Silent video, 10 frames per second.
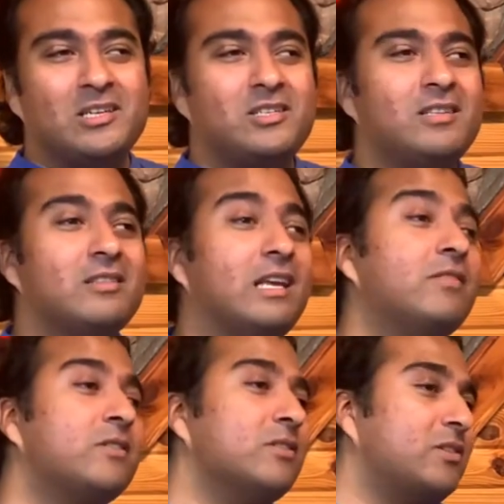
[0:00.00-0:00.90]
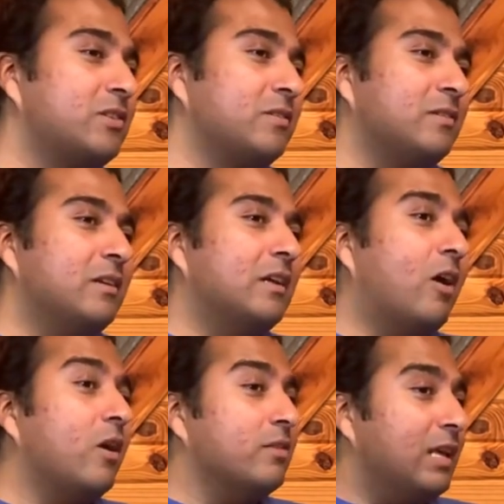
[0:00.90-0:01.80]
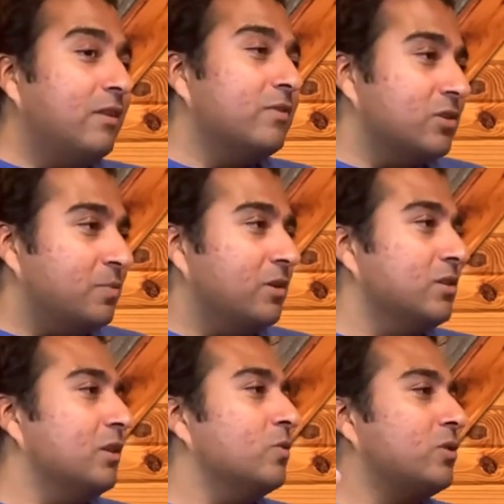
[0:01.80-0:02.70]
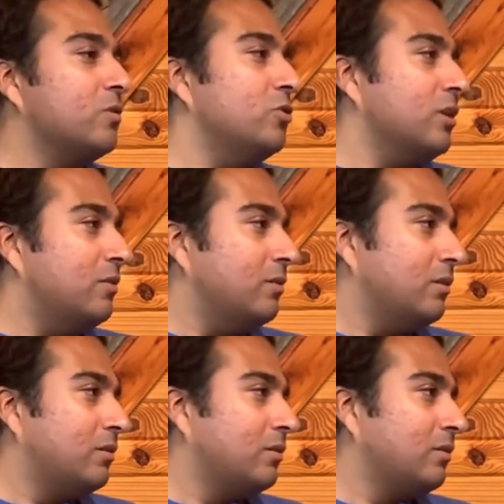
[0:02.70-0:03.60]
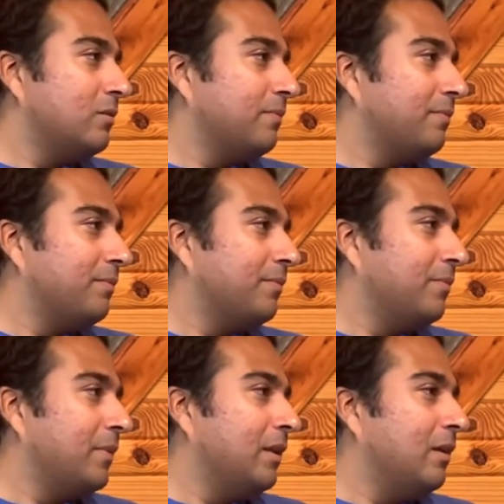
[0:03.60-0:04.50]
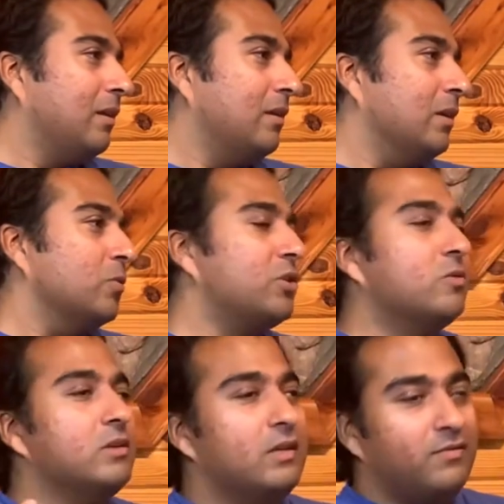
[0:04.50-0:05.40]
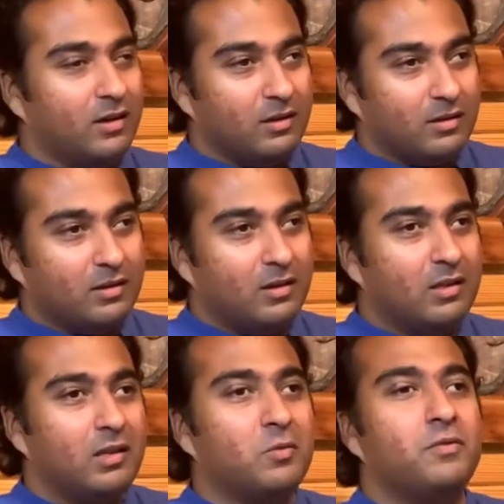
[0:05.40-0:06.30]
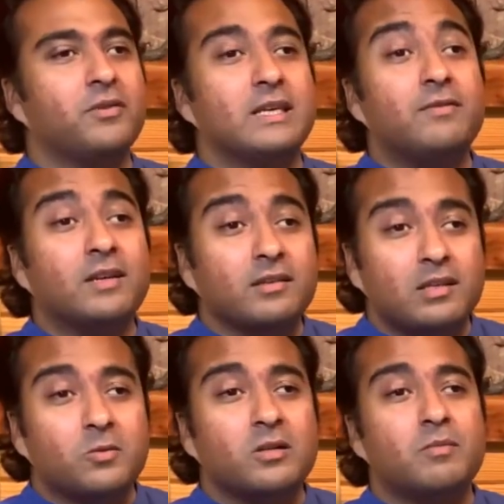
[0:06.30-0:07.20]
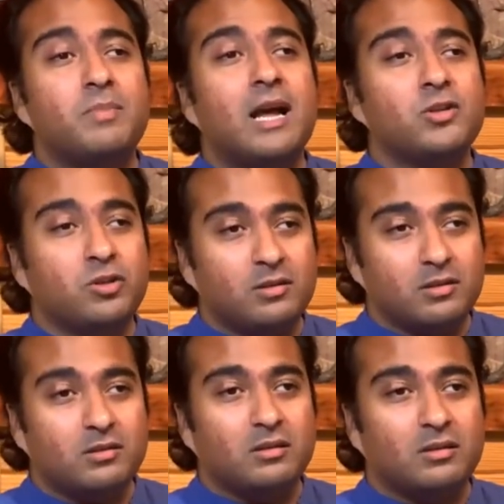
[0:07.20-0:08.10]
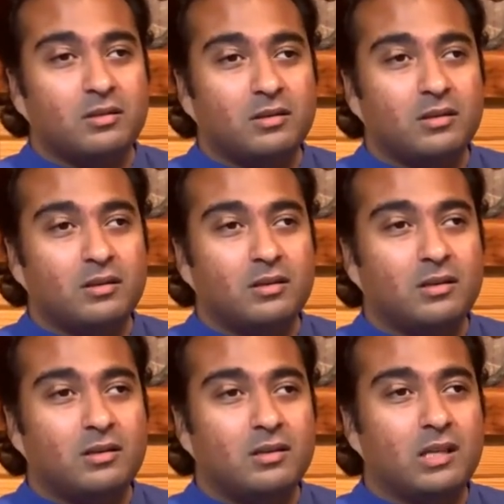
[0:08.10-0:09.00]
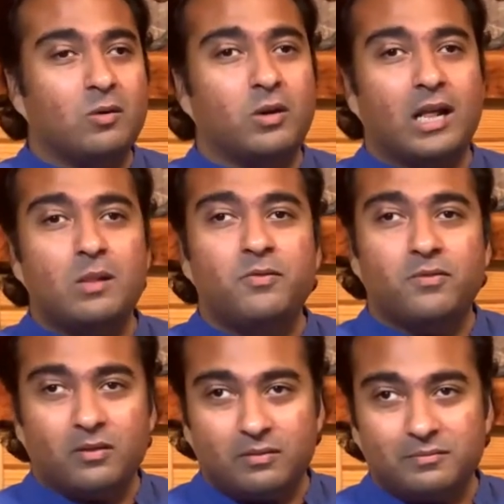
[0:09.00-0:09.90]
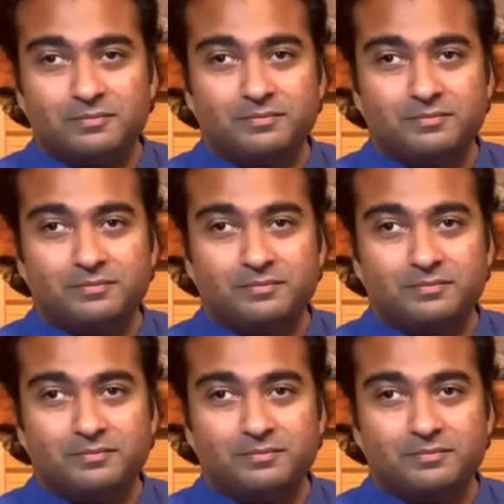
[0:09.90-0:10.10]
You see, the Devas are Devas because they were so generous. They were so giving, they were forgiving, they were compassionate, they were helpful.